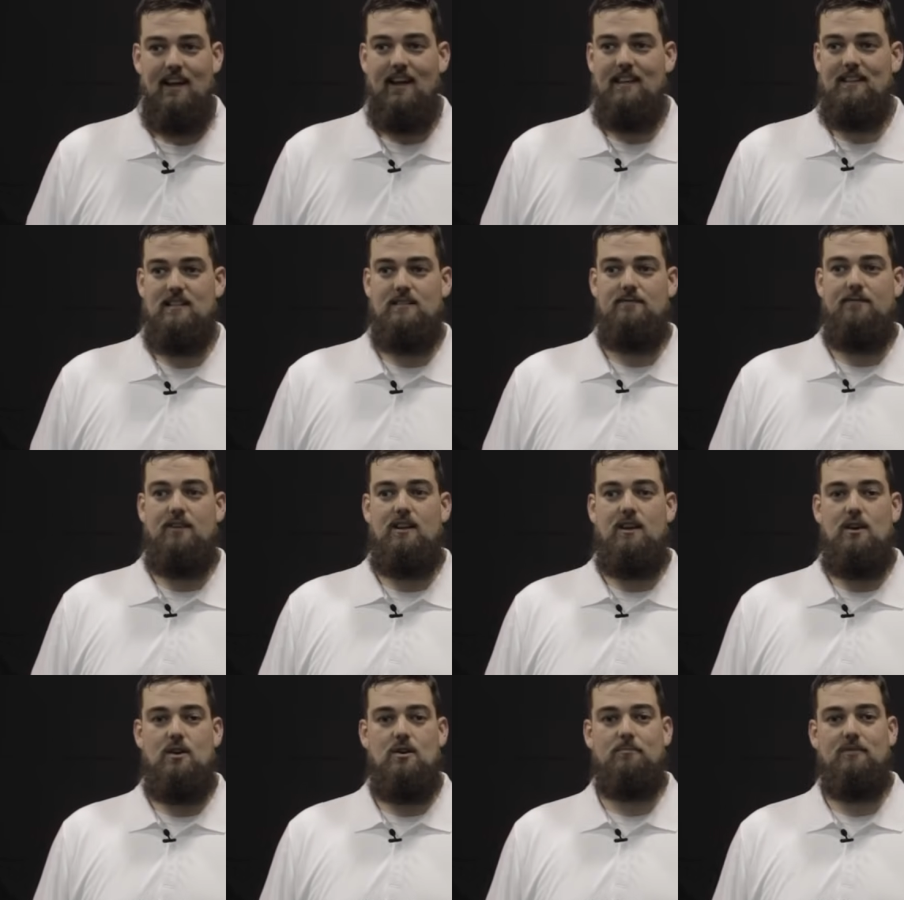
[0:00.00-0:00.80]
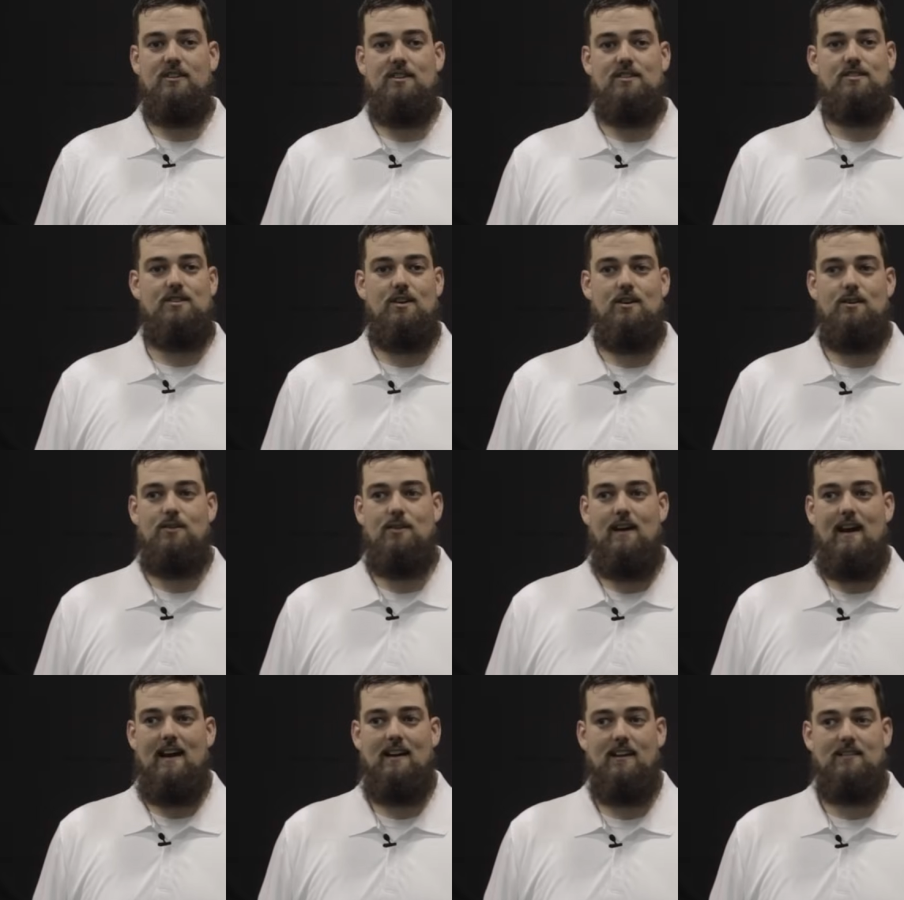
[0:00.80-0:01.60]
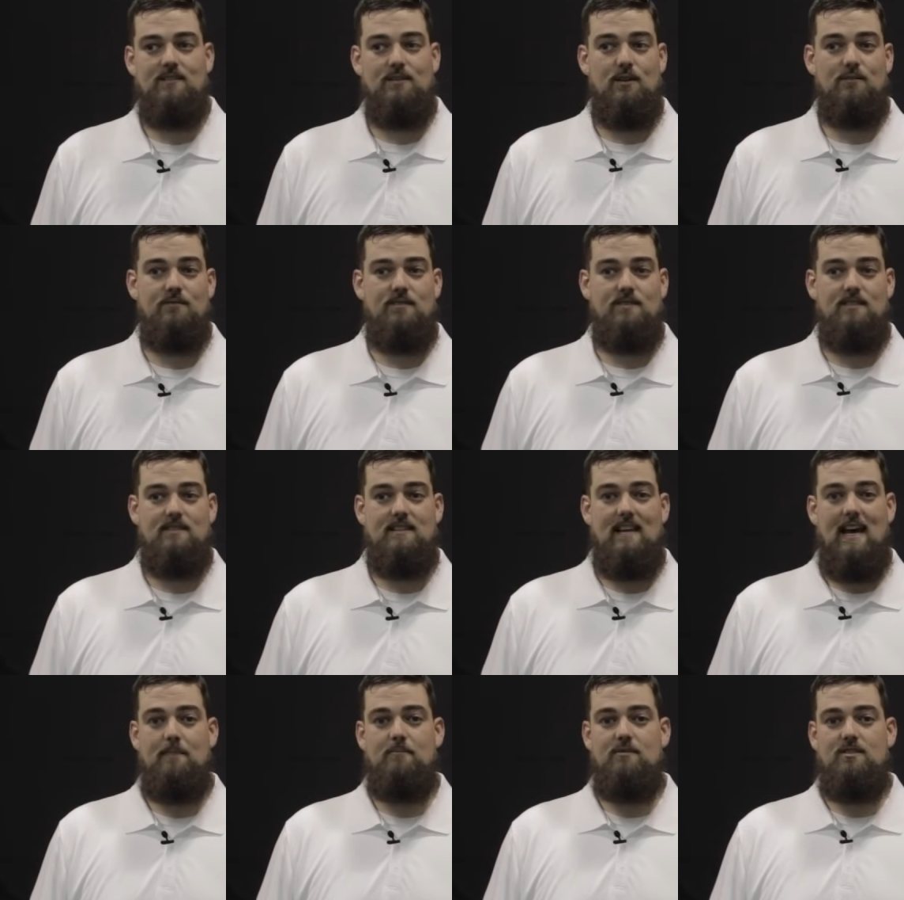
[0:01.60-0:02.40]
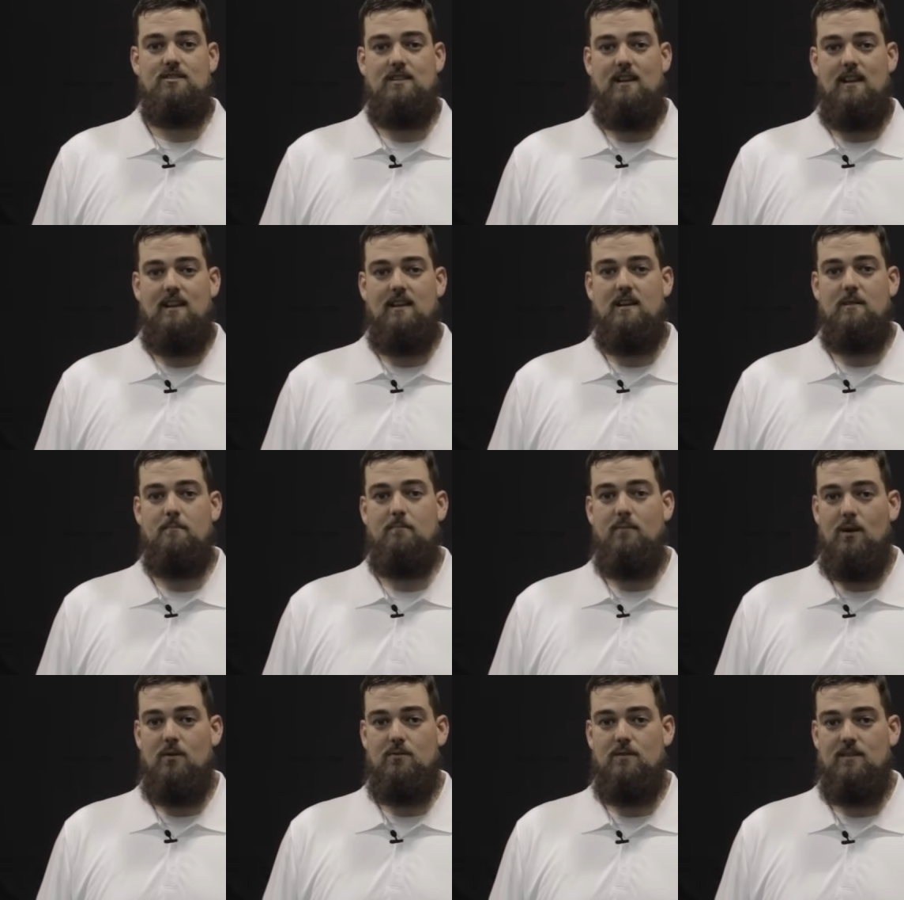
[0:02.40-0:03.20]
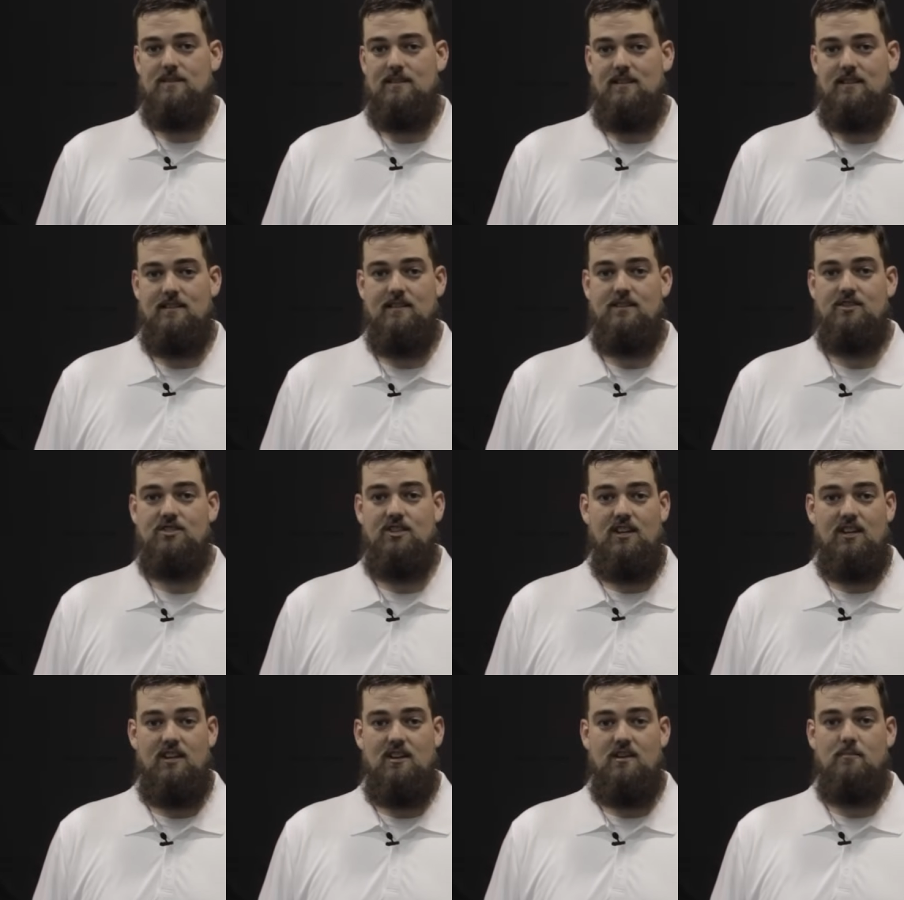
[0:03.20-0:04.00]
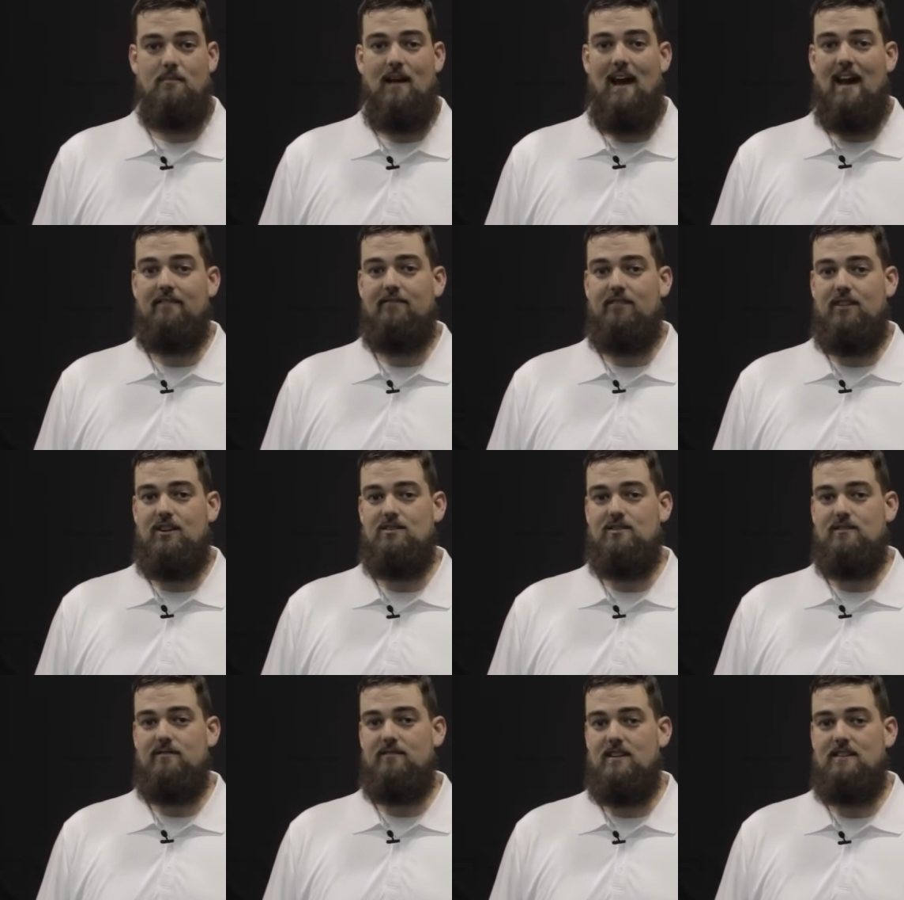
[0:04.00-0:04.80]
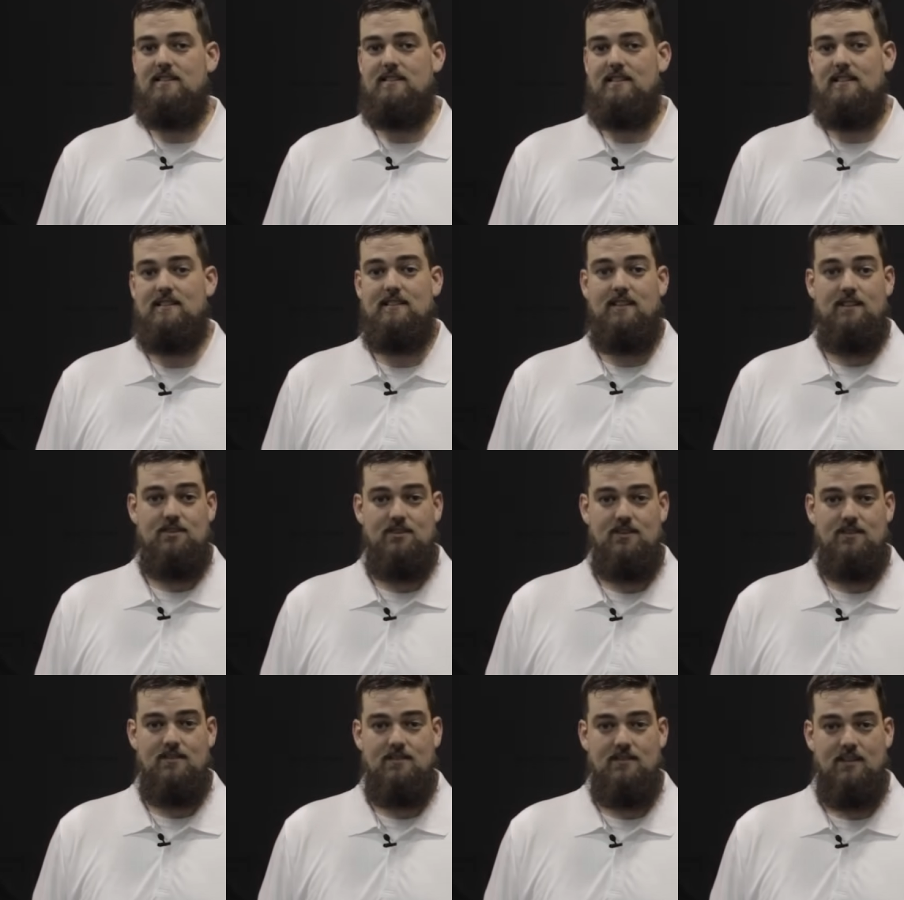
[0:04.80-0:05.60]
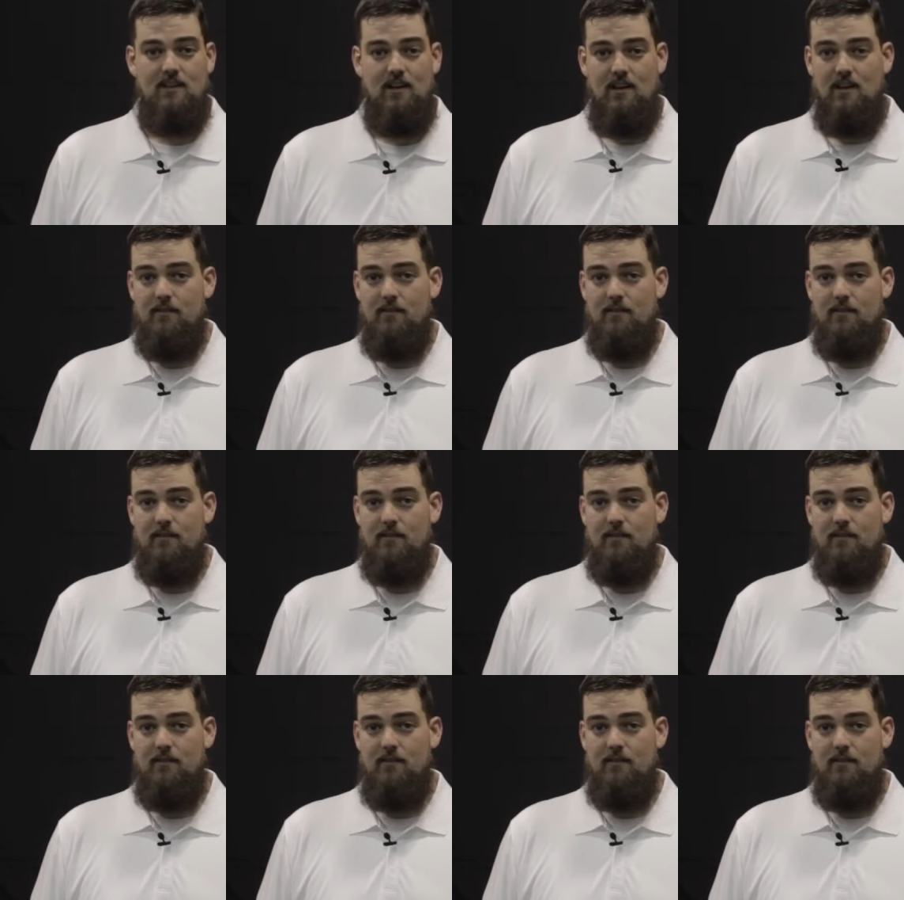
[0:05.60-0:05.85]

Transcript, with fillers: In this video, I'm going to show you how to service the timing chain components in the GM high-feature V6 engines